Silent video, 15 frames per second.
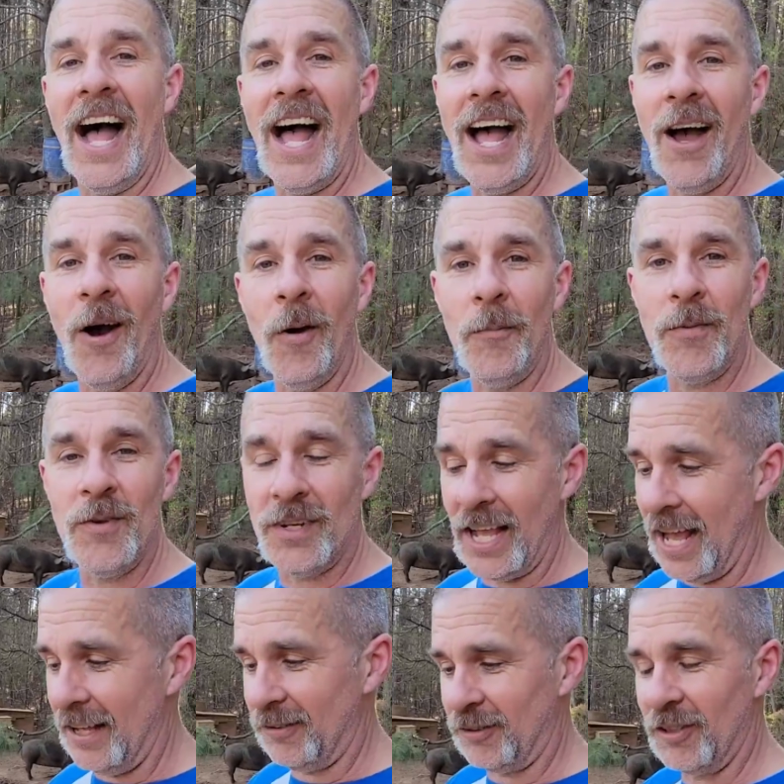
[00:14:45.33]
I hope you
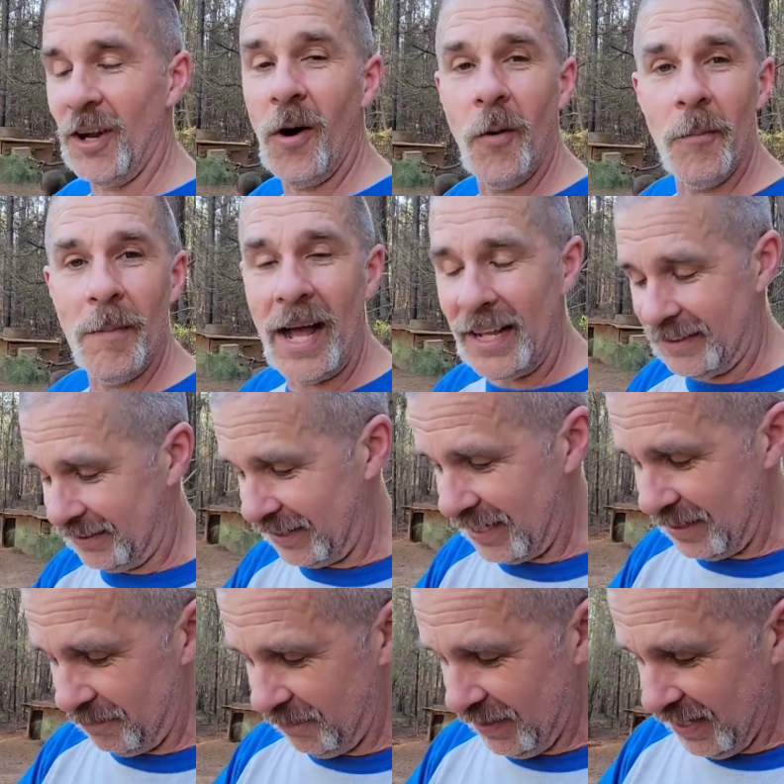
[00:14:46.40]
guys are on my
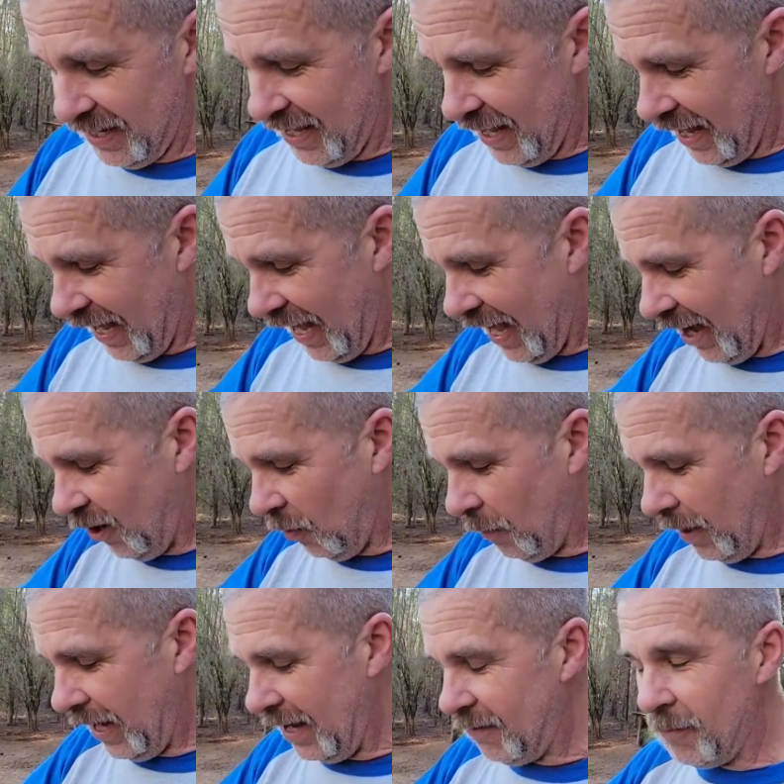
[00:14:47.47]
team. I
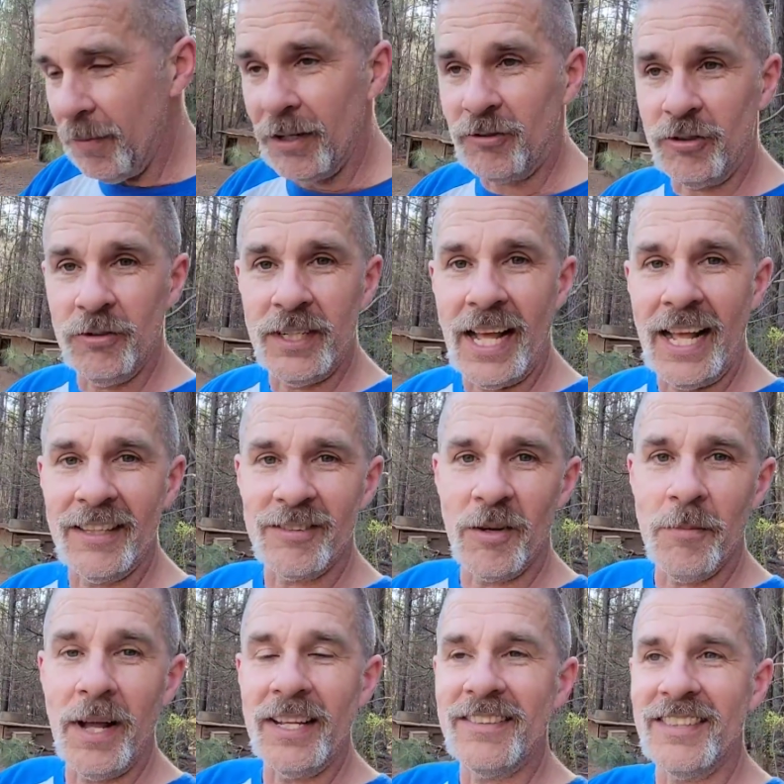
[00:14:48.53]
hope I have a bunch of you guys
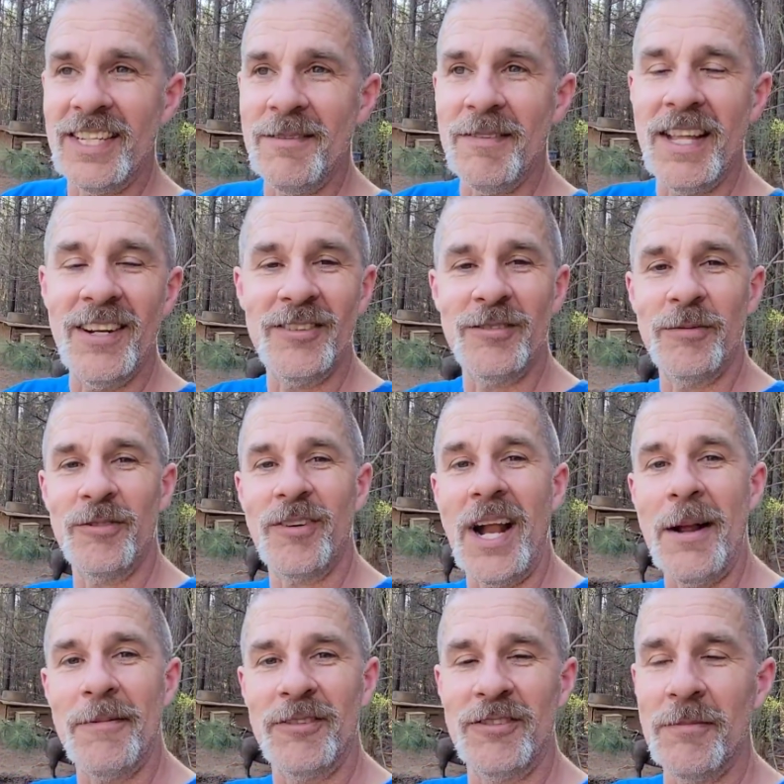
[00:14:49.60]
on my team that are
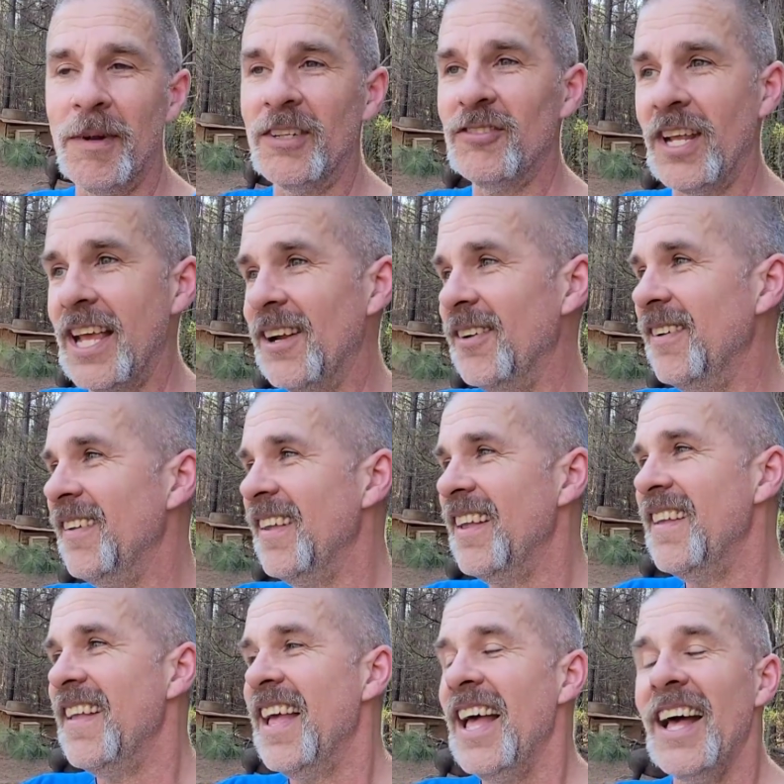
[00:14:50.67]
subscribers to my channel.
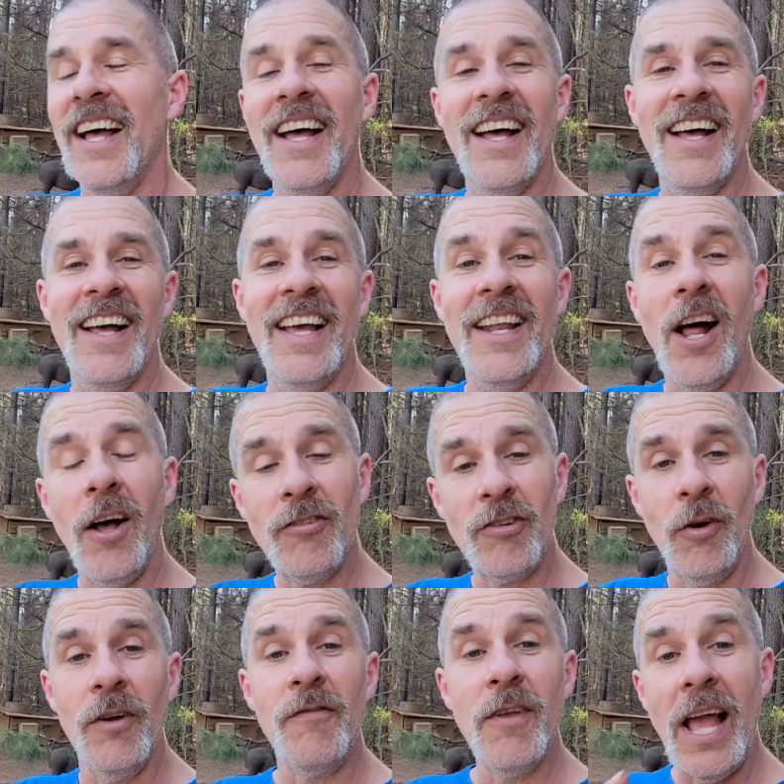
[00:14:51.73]
Uh, and
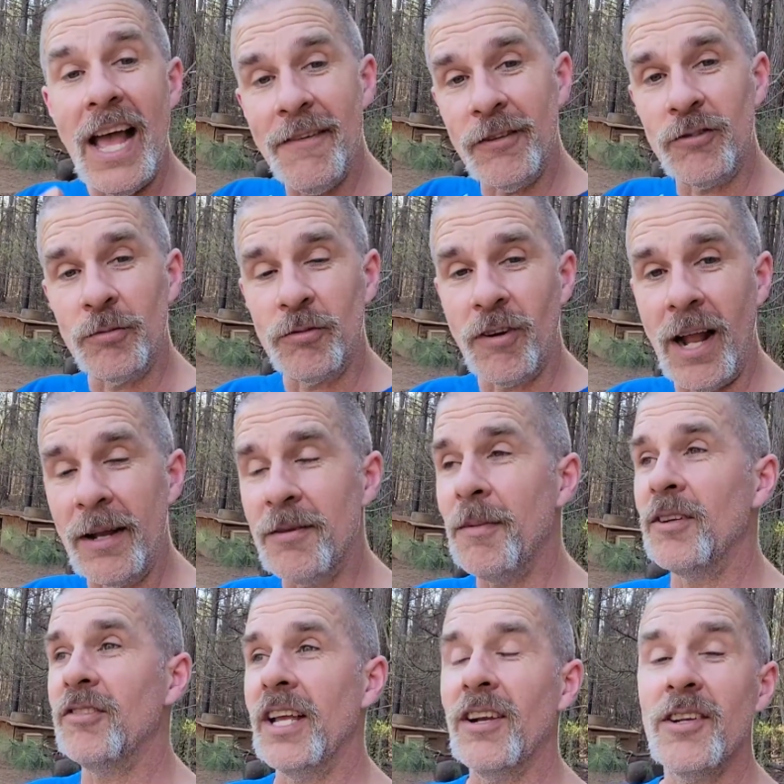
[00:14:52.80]
also, if you haven't subscribed to
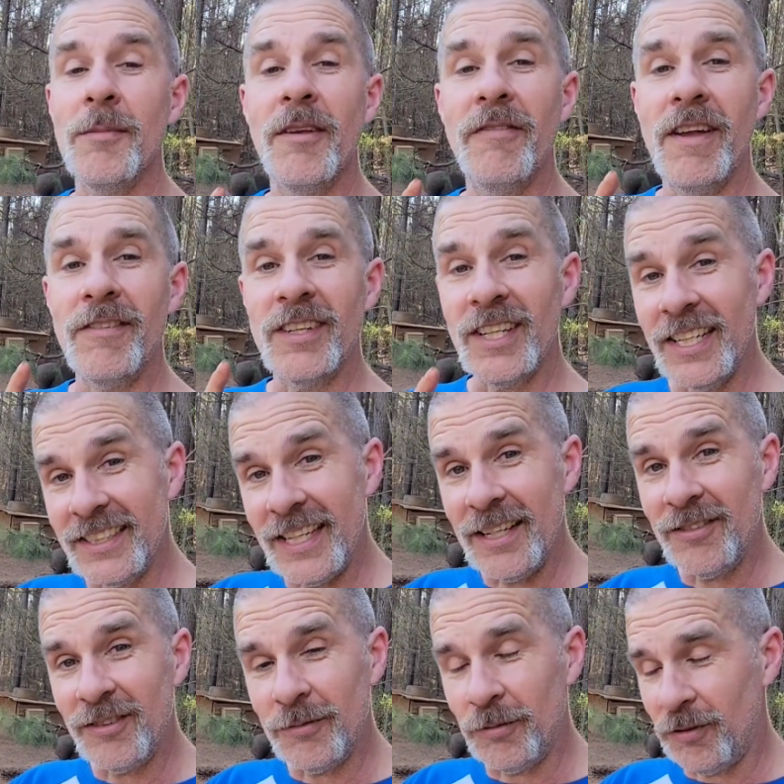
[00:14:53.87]
my channel, do me a favor, click
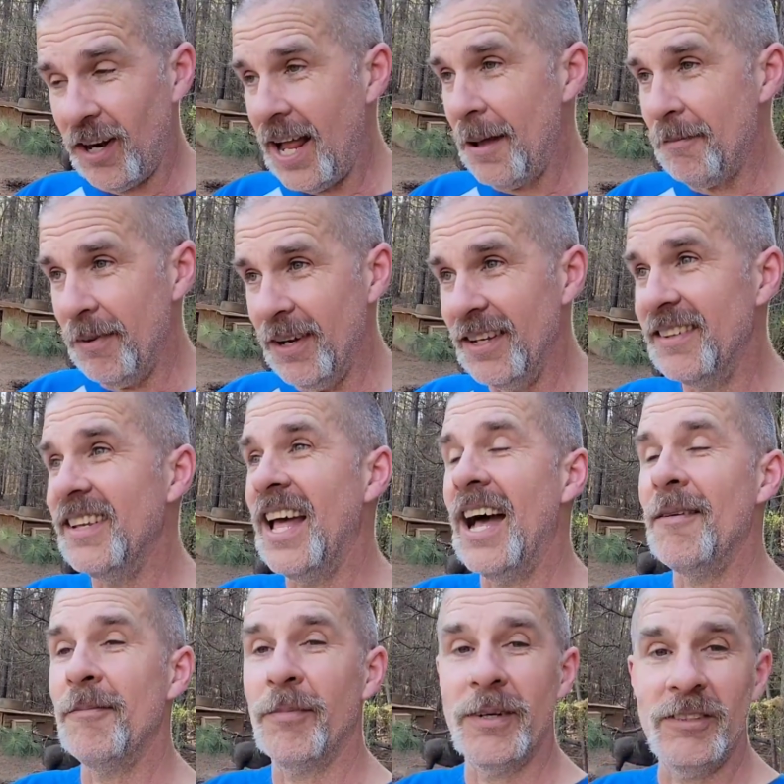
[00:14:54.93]
that subscribe button.
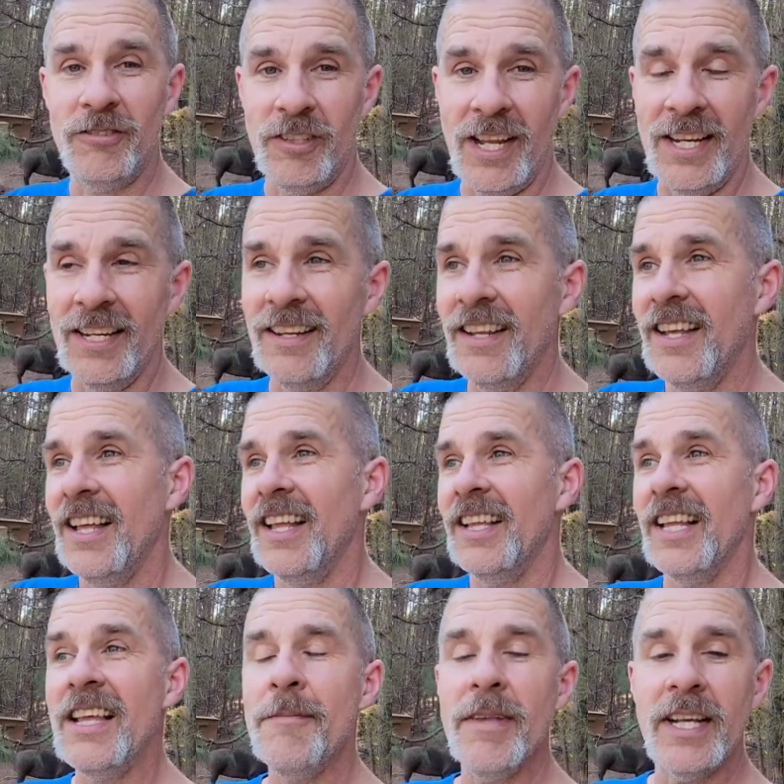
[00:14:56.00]
I appreciate it.
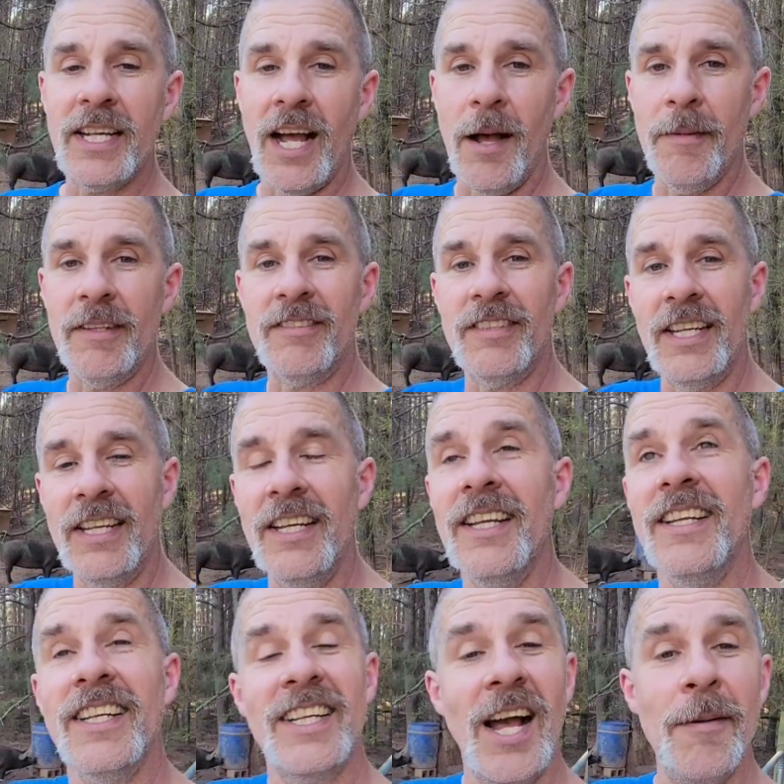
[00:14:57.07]
Leave me a comment
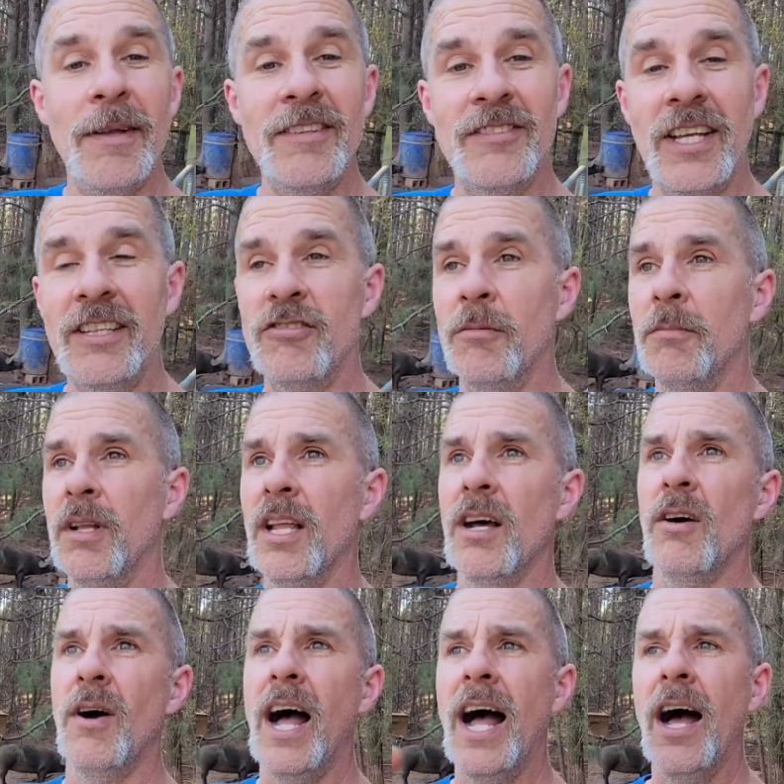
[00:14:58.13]
in the comment section
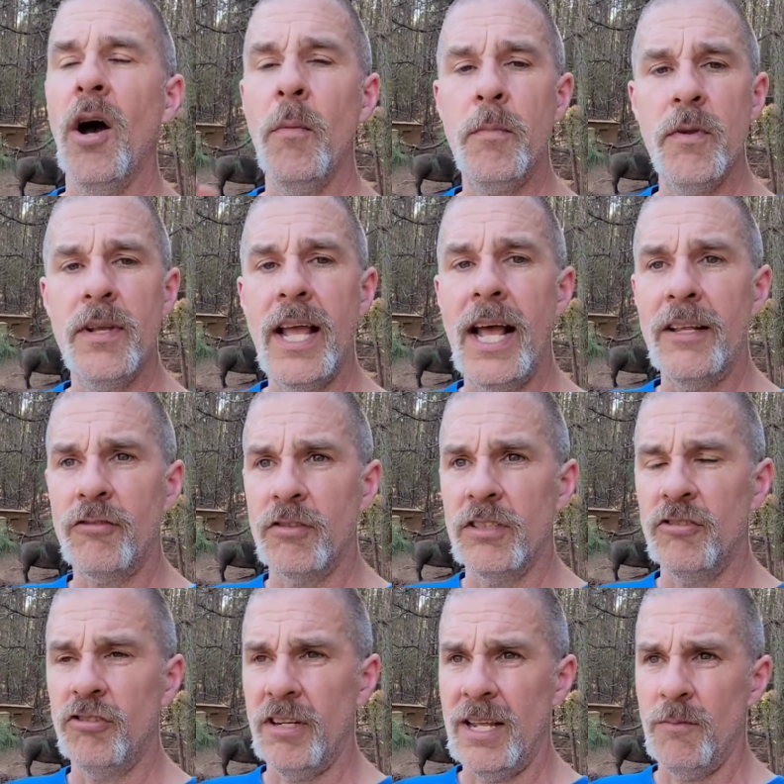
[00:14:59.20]
below. I hope you guys are
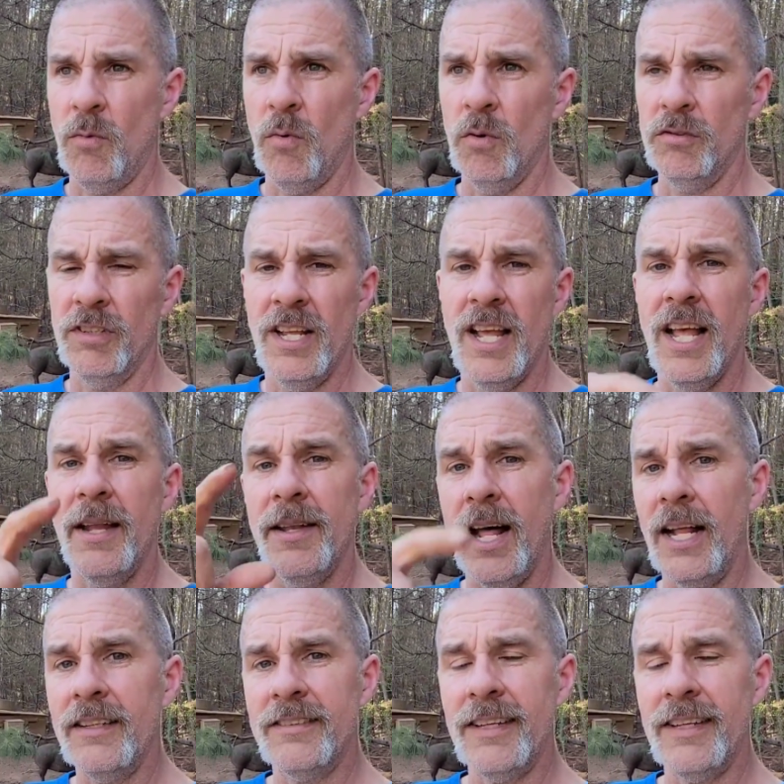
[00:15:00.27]
in Shed Wars. Not